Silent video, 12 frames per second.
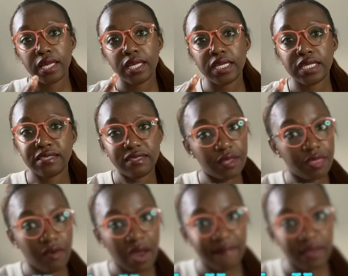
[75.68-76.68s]
is to
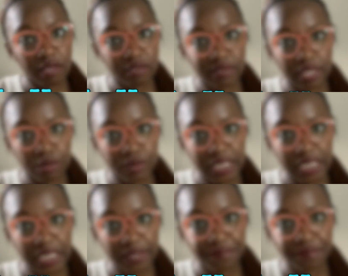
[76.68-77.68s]
thrive in your
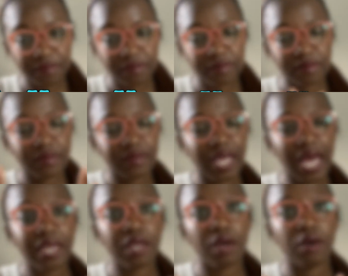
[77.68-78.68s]
singleness. I
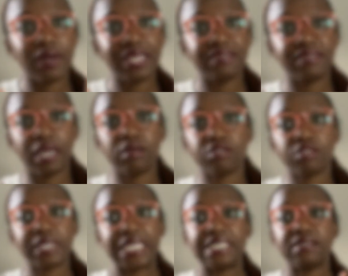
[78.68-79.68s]
know it sounds
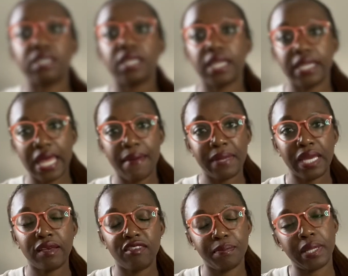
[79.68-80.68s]
crazy. Let me
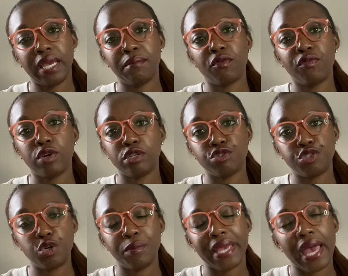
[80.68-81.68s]
explain before you
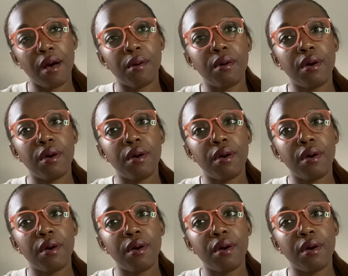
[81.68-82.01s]
tune me out.